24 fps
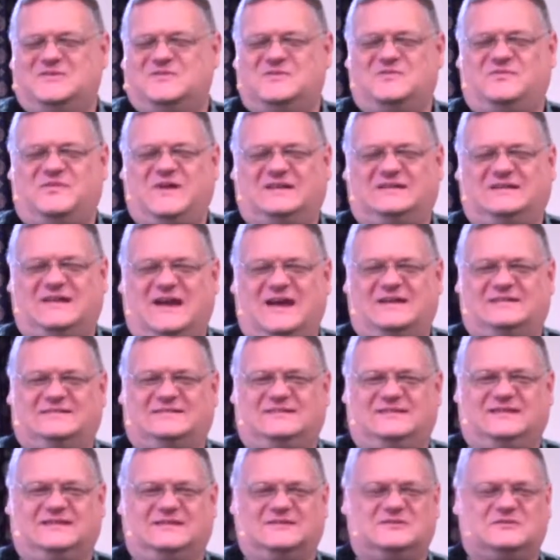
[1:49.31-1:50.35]

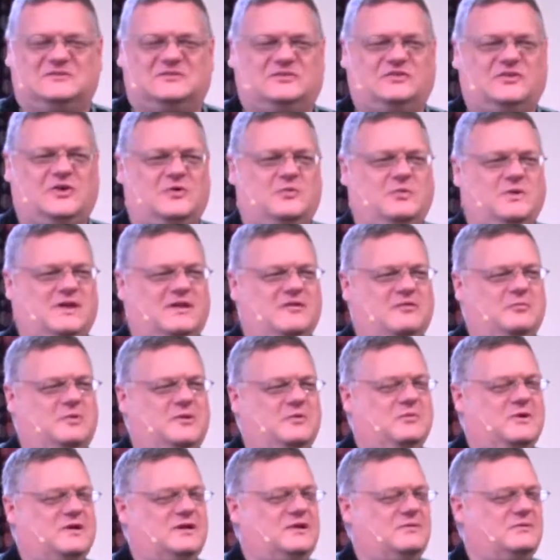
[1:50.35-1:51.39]
Fantastic. So we have been
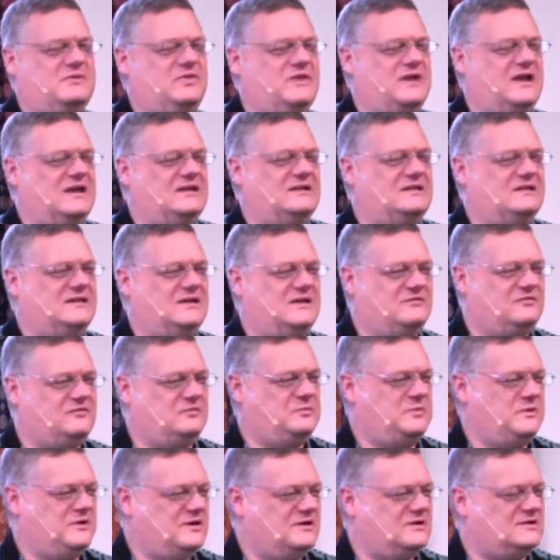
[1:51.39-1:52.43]
working with the idea of
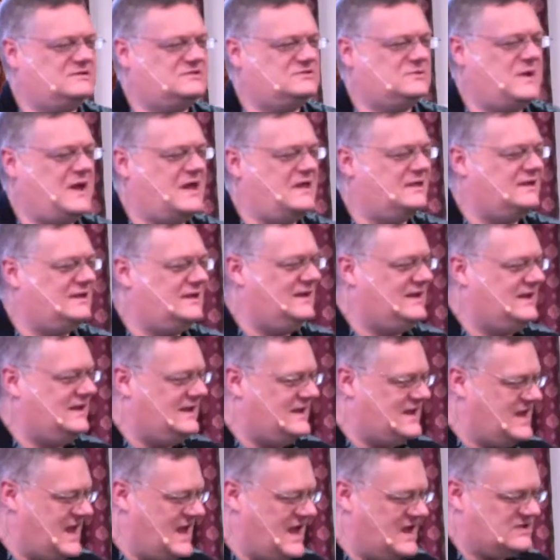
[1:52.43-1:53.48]
spirituality in
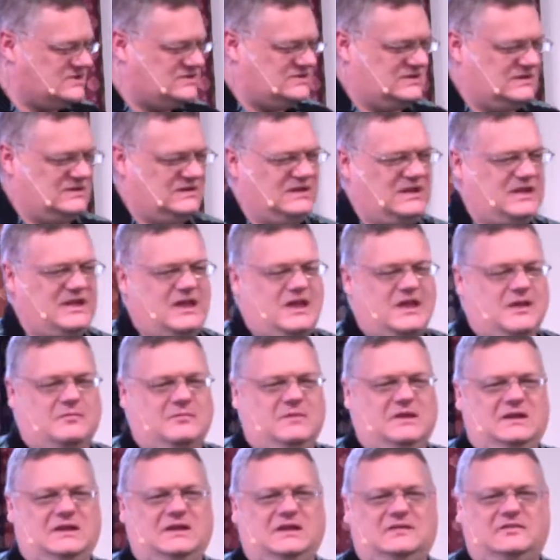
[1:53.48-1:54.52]
action,
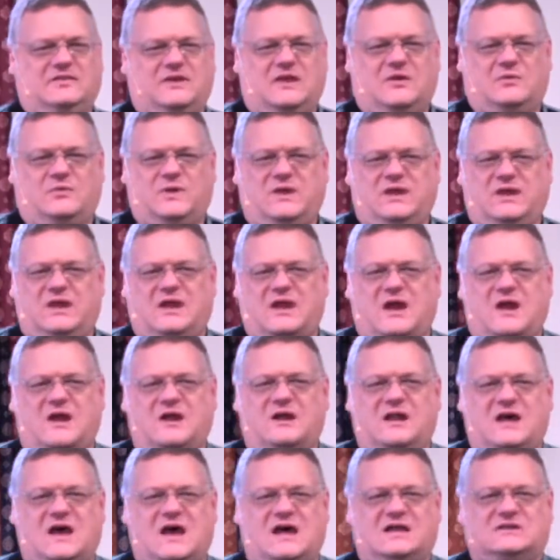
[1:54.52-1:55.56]
meaning that we are
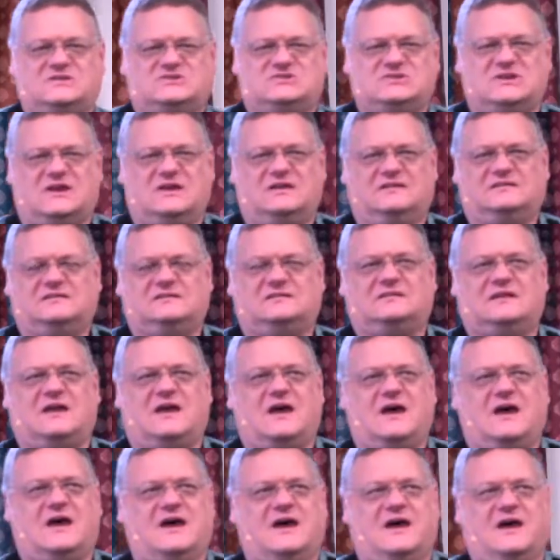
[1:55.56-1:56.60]
not just
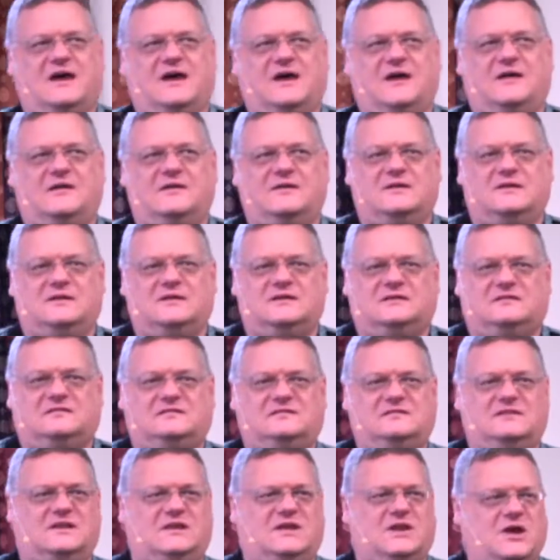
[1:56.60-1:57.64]

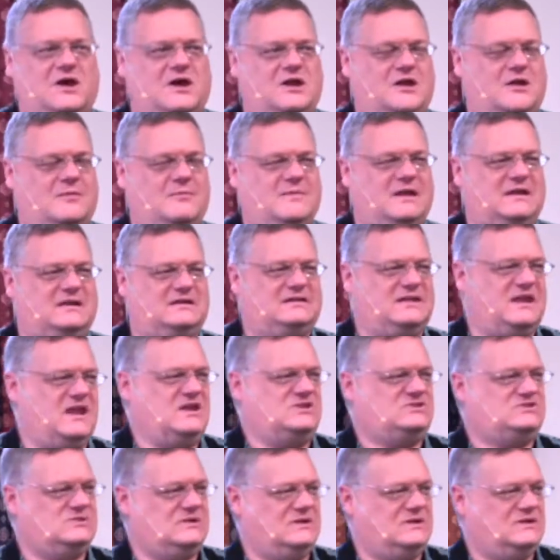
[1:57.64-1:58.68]
sitting on our
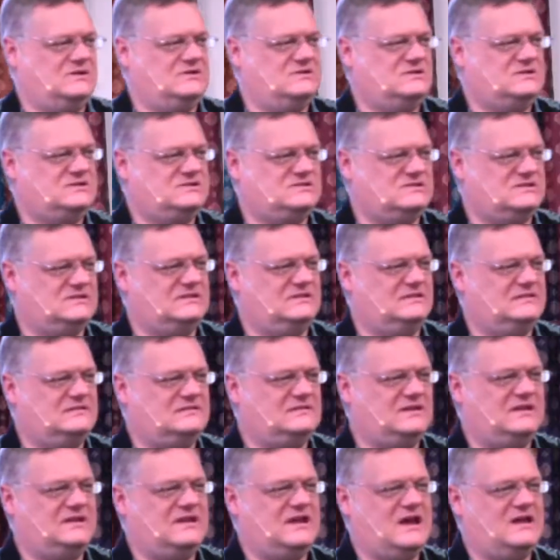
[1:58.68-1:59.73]
meditation cushions
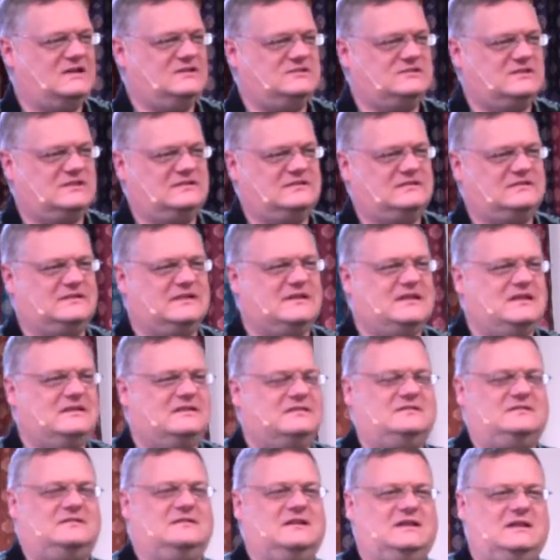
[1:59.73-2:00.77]
and not just
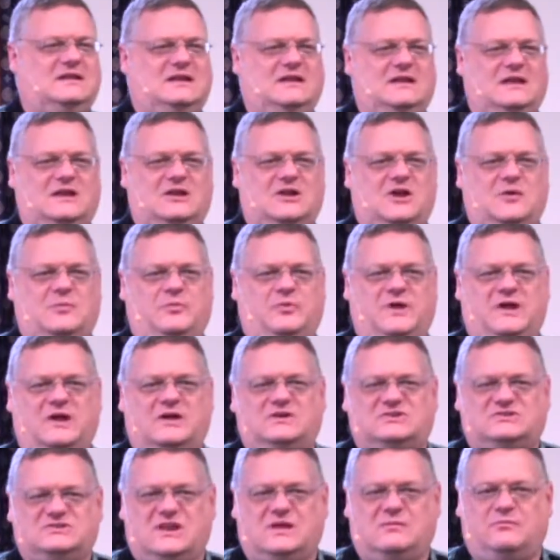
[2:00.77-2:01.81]
sitting in our prayer
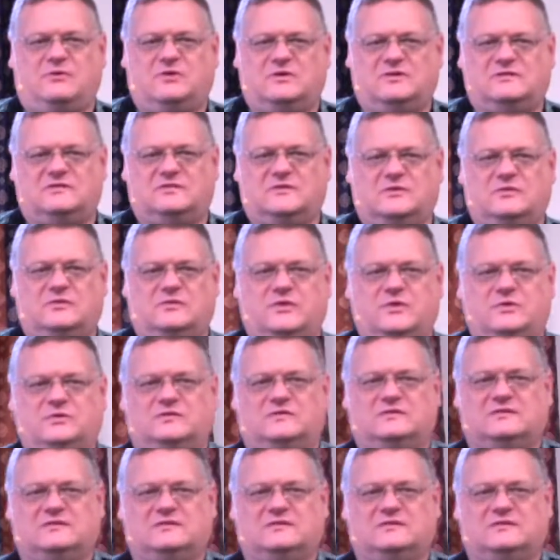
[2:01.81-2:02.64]
chambers, though those